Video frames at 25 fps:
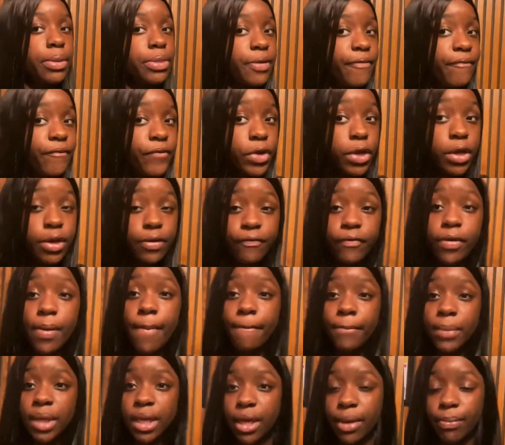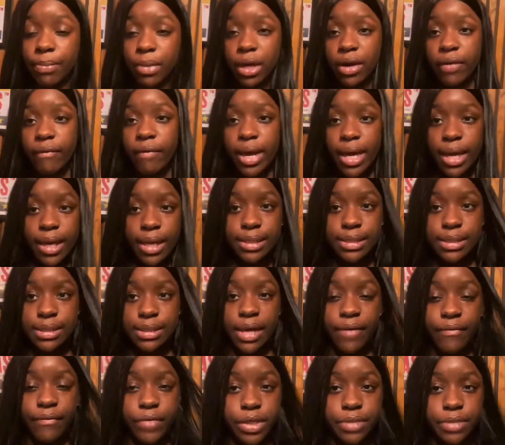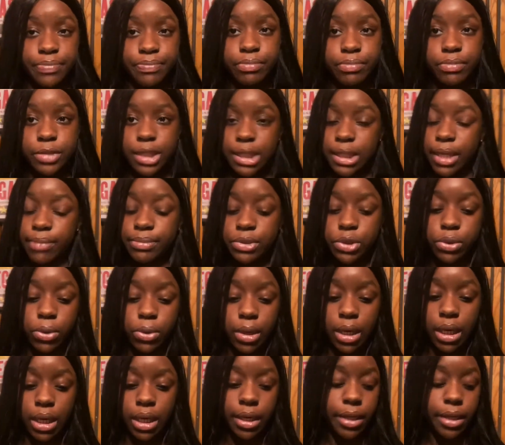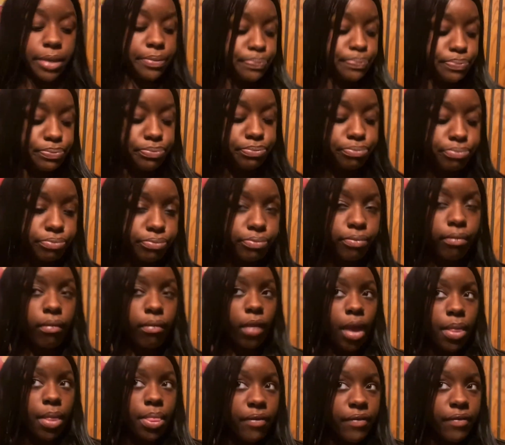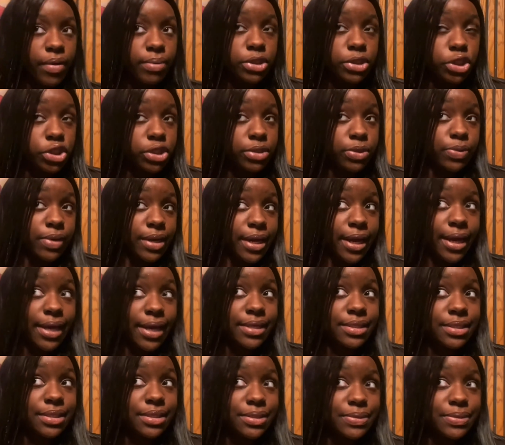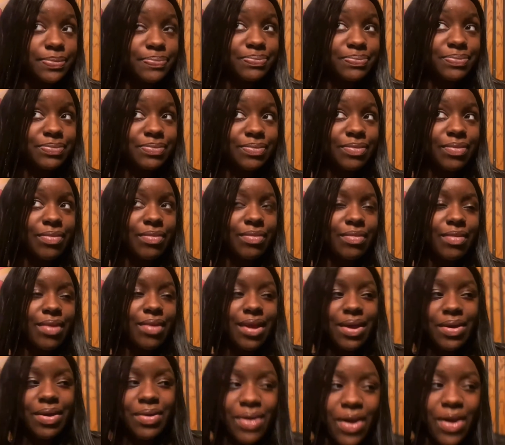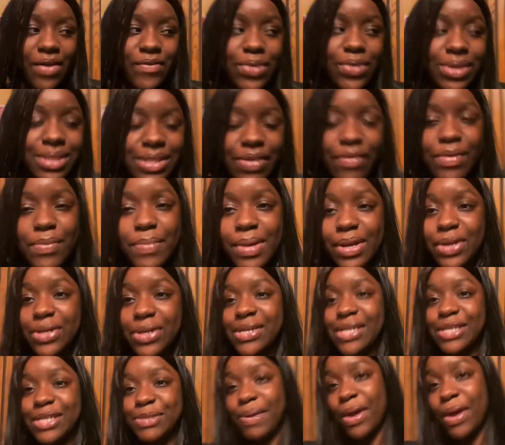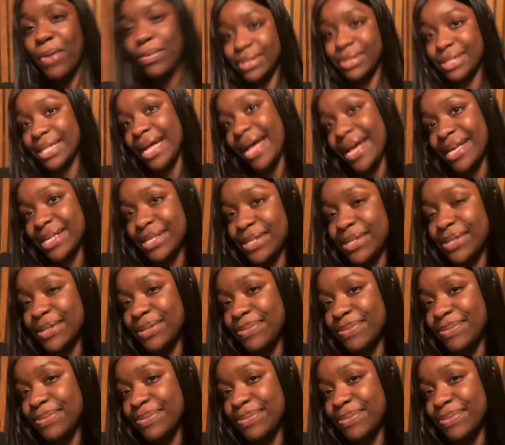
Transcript: food for me, I'm gonna rate it a 7 because I'm still gonna. The ribs and chips were nice. Everyone's giving me looks, but it was nice.